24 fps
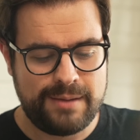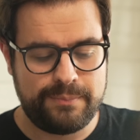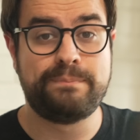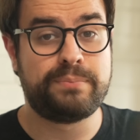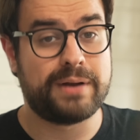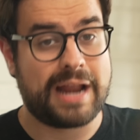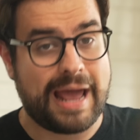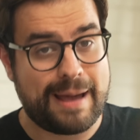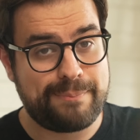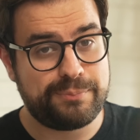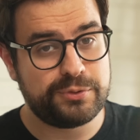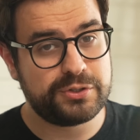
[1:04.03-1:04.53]

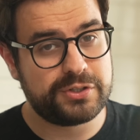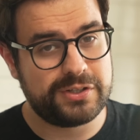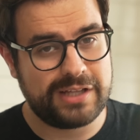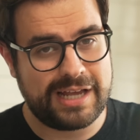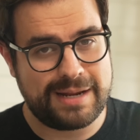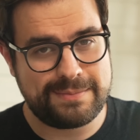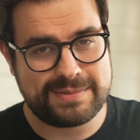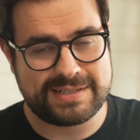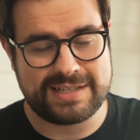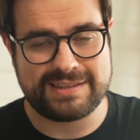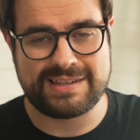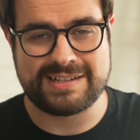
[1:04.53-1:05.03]
but Apple
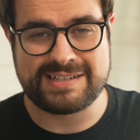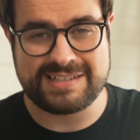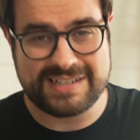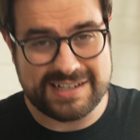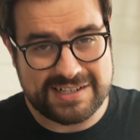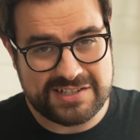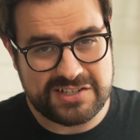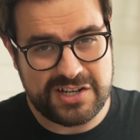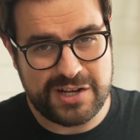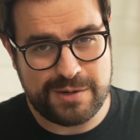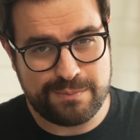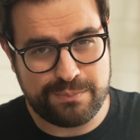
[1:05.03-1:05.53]
claims that the
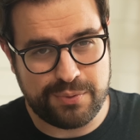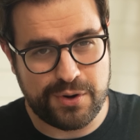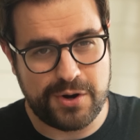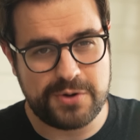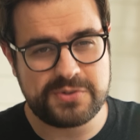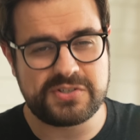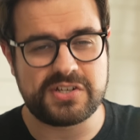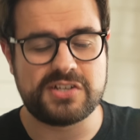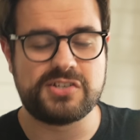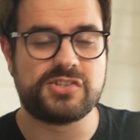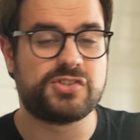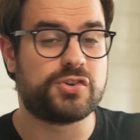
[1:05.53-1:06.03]
16
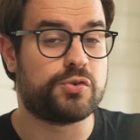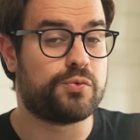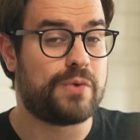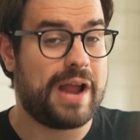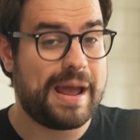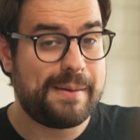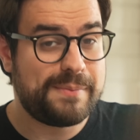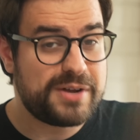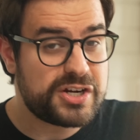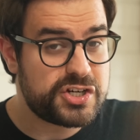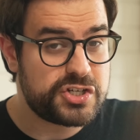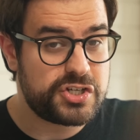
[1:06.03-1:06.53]
Pro's
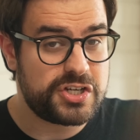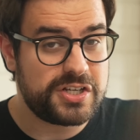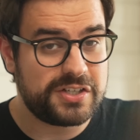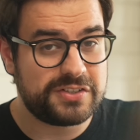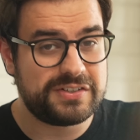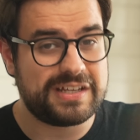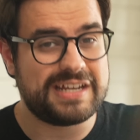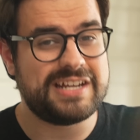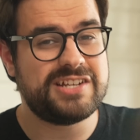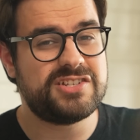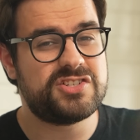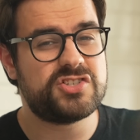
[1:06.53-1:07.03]
ceramic
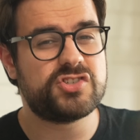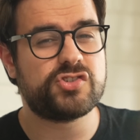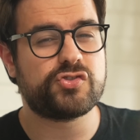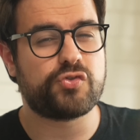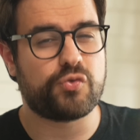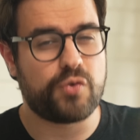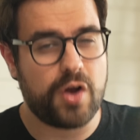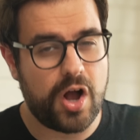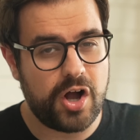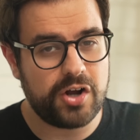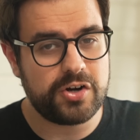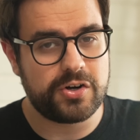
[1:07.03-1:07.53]
shield is
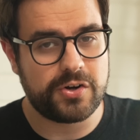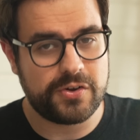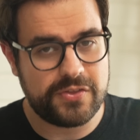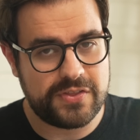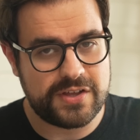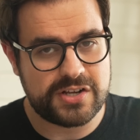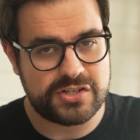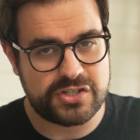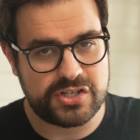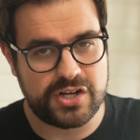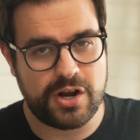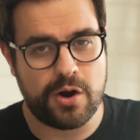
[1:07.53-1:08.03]
stronger
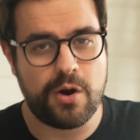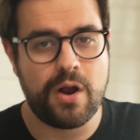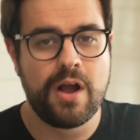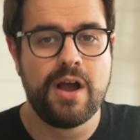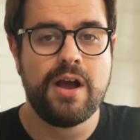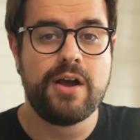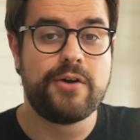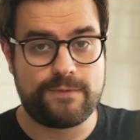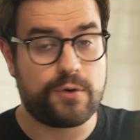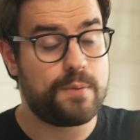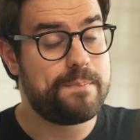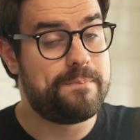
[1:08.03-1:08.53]
this year
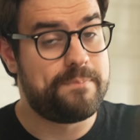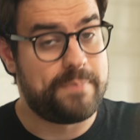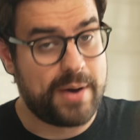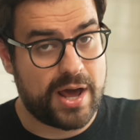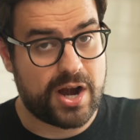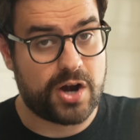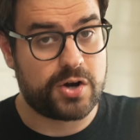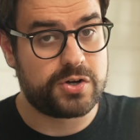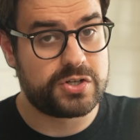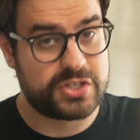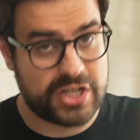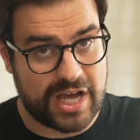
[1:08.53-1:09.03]
for
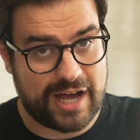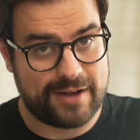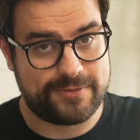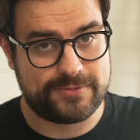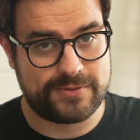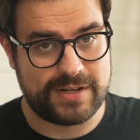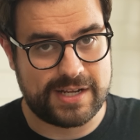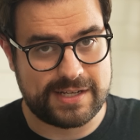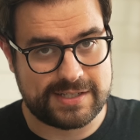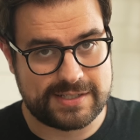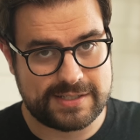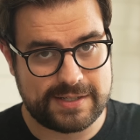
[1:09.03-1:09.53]
better
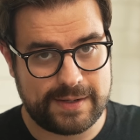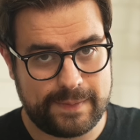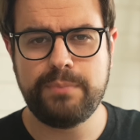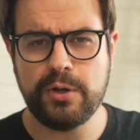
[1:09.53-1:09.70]
toughness.